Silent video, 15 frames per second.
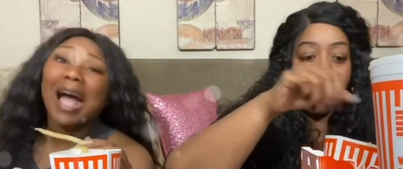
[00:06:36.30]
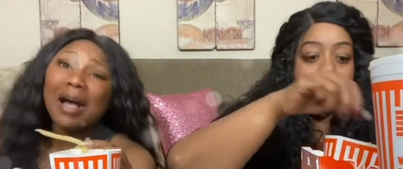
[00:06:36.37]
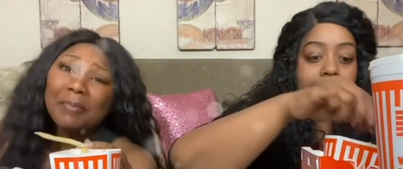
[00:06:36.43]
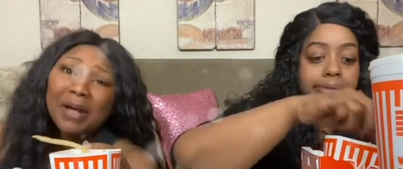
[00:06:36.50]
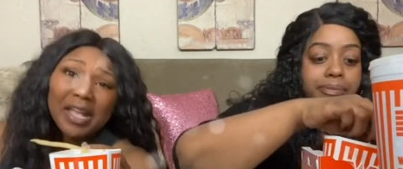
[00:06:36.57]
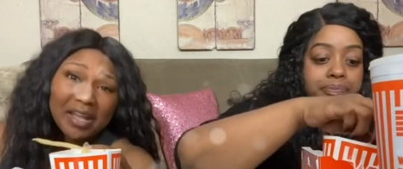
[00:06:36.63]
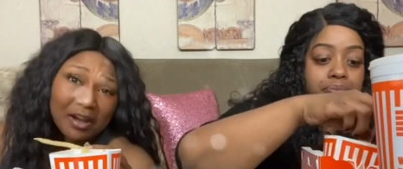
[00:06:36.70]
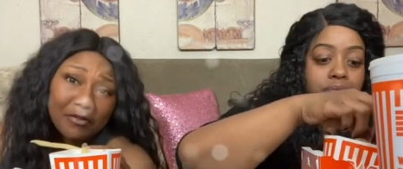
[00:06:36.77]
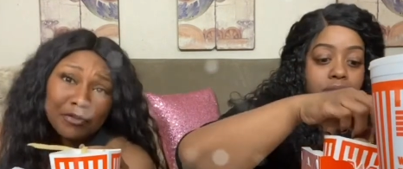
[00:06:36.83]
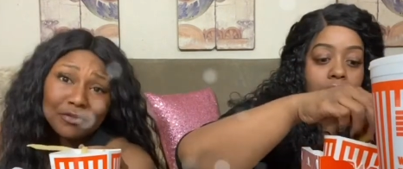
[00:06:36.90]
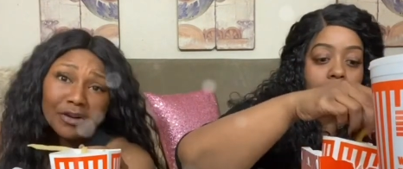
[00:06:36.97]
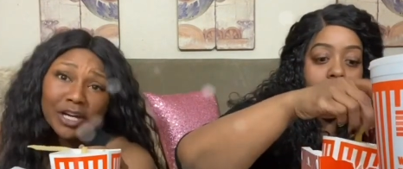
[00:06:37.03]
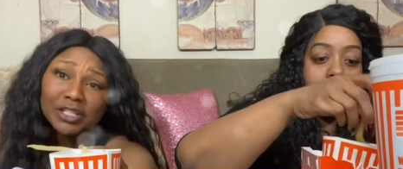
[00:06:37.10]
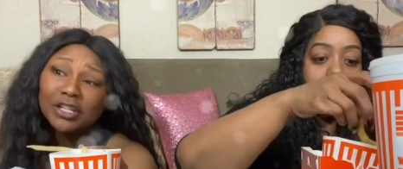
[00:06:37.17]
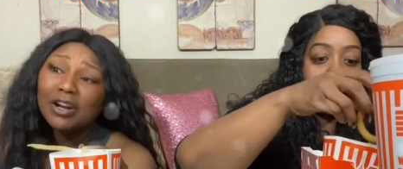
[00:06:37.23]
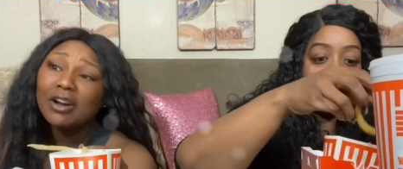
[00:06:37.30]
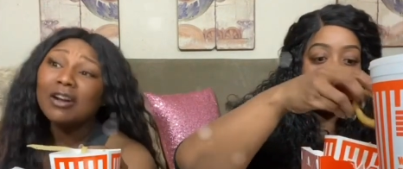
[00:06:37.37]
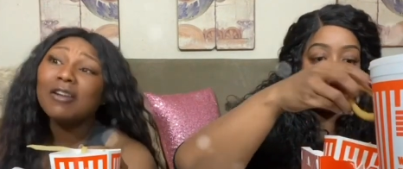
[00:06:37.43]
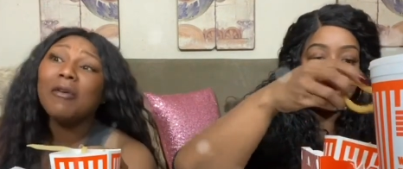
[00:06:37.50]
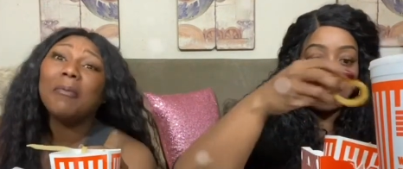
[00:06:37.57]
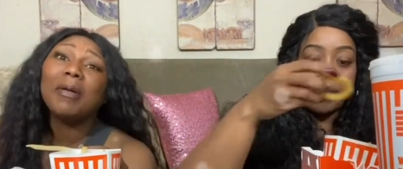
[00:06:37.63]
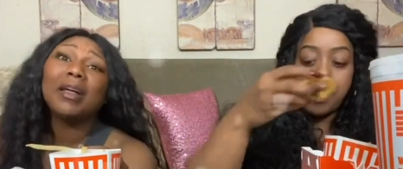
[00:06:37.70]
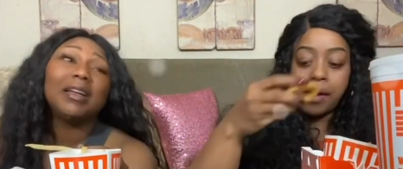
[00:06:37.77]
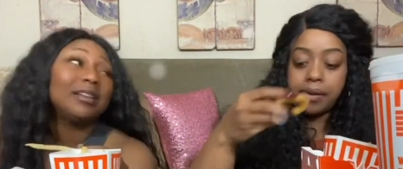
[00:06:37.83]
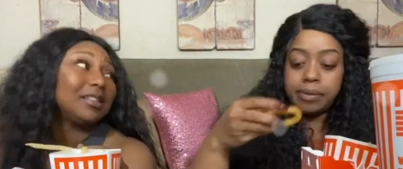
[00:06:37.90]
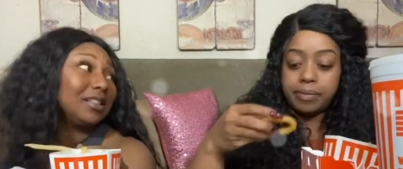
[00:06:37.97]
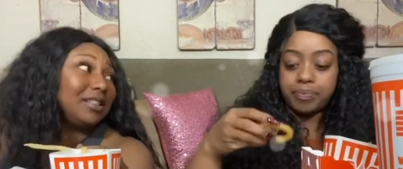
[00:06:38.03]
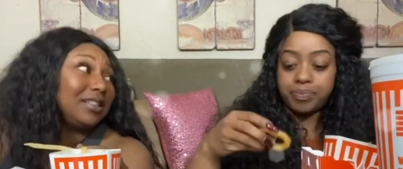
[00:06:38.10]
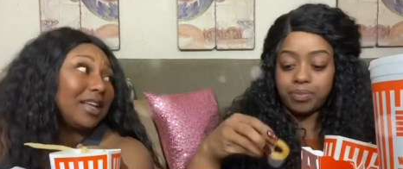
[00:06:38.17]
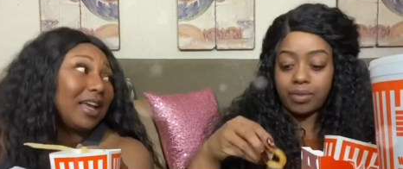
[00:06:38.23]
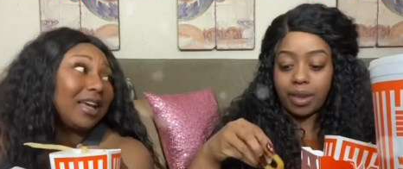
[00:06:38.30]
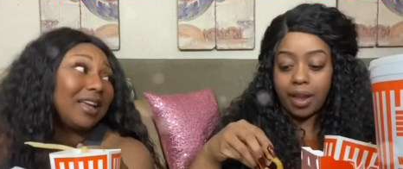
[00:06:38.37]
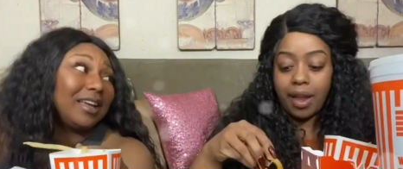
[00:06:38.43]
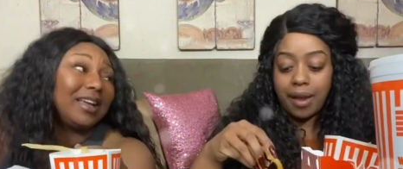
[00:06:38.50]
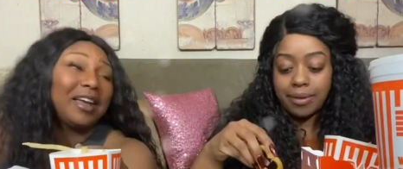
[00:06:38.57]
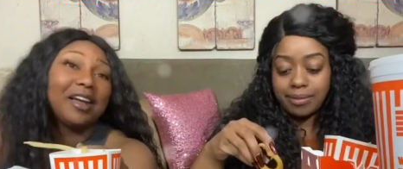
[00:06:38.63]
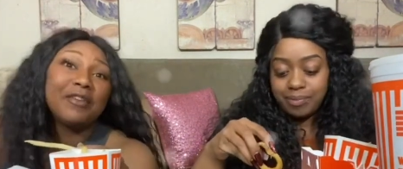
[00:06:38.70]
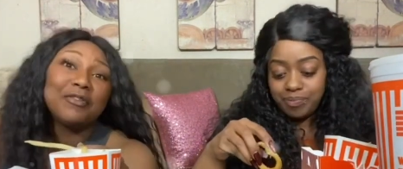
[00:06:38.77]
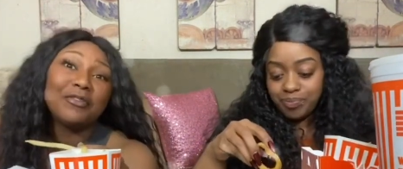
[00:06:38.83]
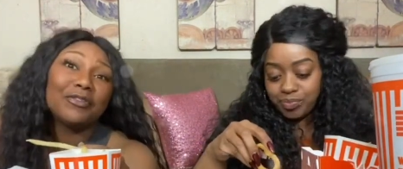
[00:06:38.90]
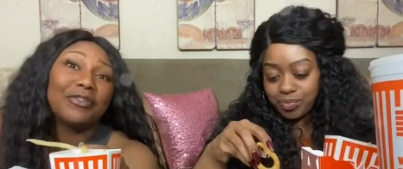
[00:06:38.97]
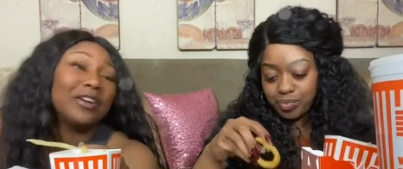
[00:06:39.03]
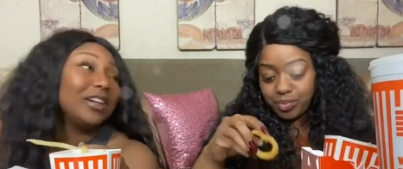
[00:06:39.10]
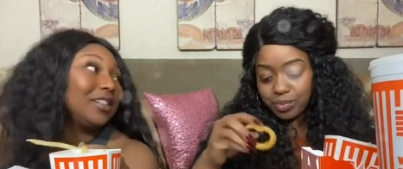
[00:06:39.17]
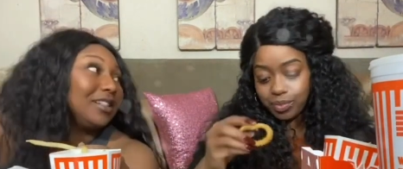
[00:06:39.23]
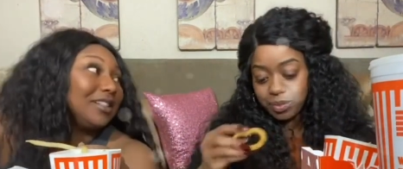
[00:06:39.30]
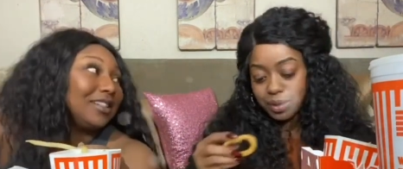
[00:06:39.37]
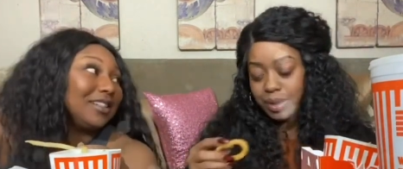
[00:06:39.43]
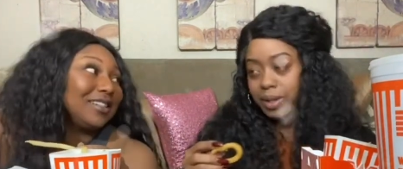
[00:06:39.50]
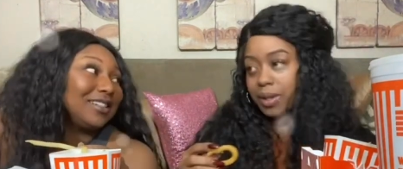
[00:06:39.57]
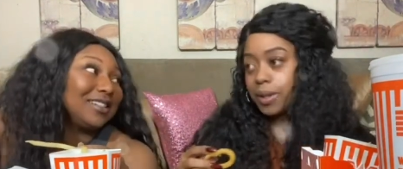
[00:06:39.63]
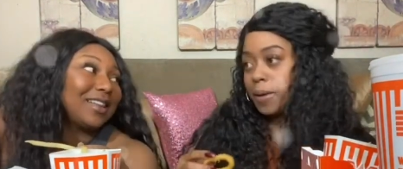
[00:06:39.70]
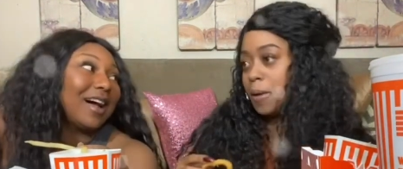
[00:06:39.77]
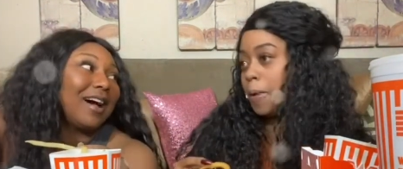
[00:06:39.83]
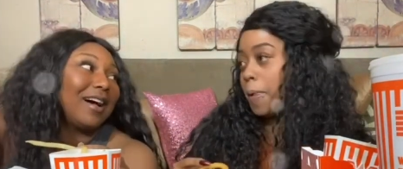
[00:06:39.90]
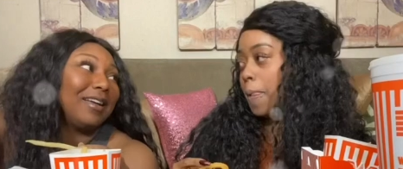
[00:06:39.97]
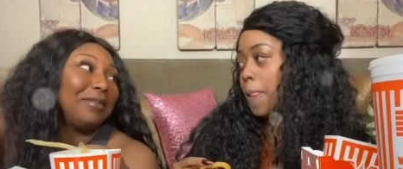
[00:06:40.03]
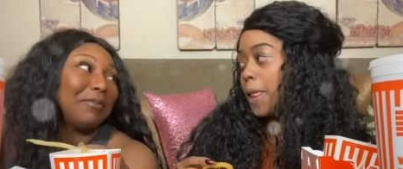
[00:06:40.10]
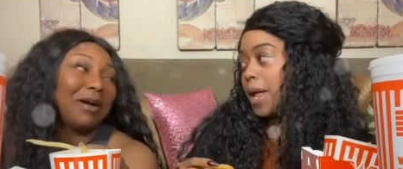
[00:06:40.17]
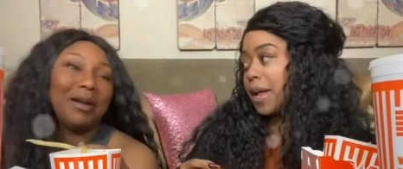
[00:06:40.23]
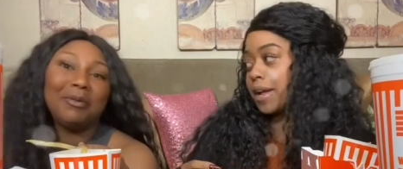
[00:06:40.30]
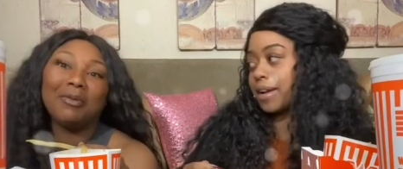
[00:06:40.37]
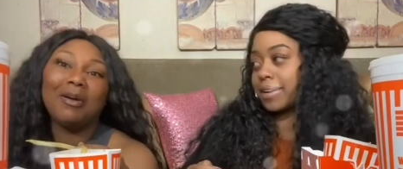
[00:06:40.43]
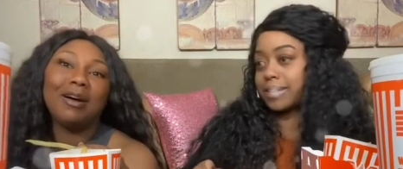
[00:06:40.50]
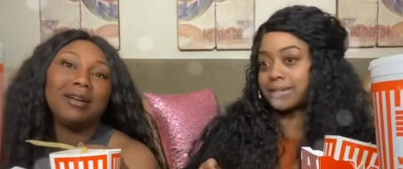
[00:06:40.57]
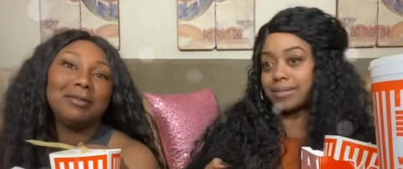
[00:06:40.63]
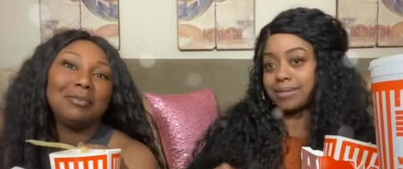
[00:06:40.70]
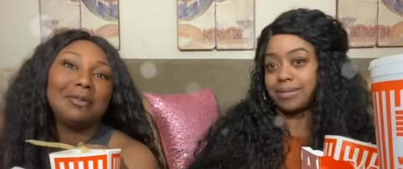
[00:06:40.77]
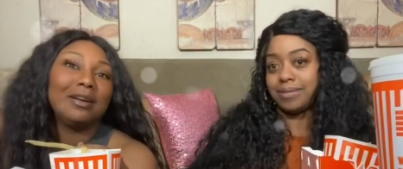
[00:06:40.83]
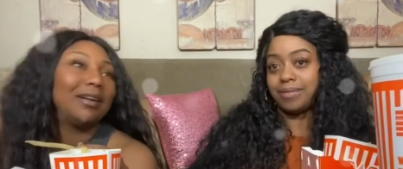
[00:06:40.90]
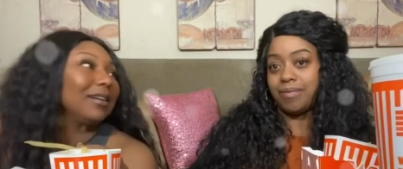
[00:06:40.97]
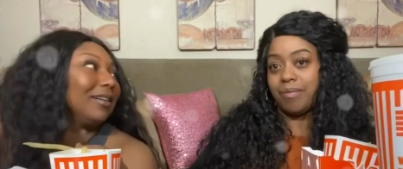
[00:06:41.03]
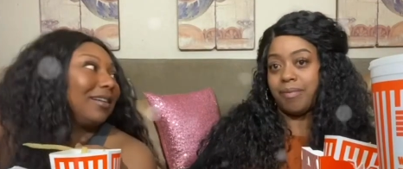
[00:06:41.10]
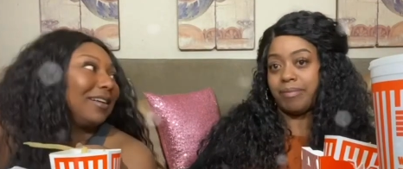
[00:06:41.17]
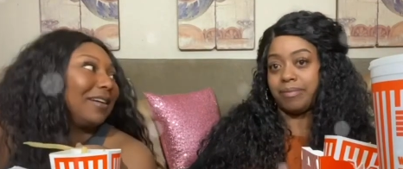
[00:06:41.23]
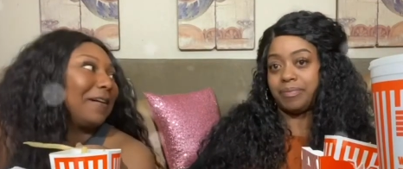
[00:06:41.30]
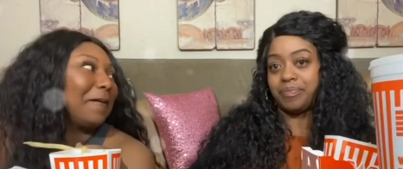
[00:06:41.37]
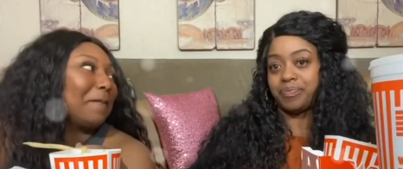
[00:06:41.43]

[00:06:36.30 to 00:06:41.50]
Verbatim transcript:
Speaker 1: I'm an Everfresh girl, but today Everfresh is inside my burger cup.